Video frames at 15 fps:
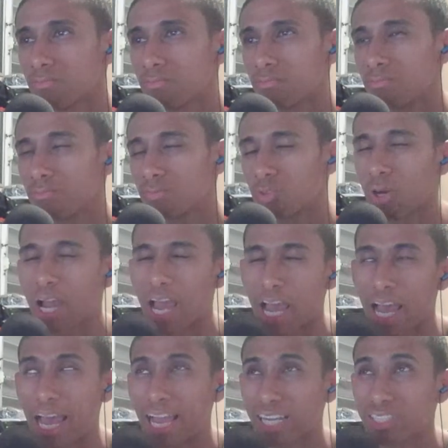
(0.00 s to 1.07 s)
do I
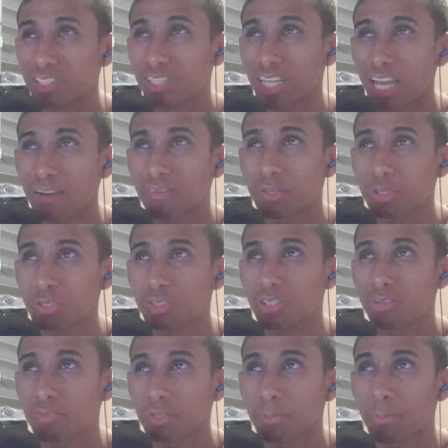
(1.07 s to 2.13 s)
actually have a concern
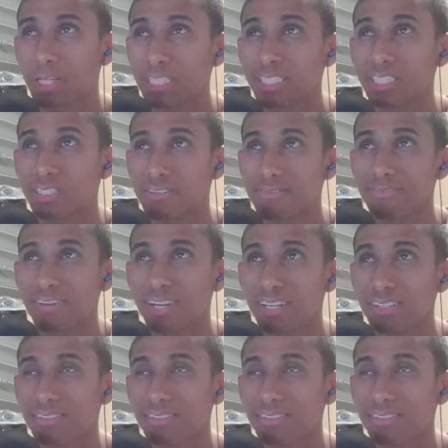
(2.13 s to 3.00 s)
for the PlayStation 5?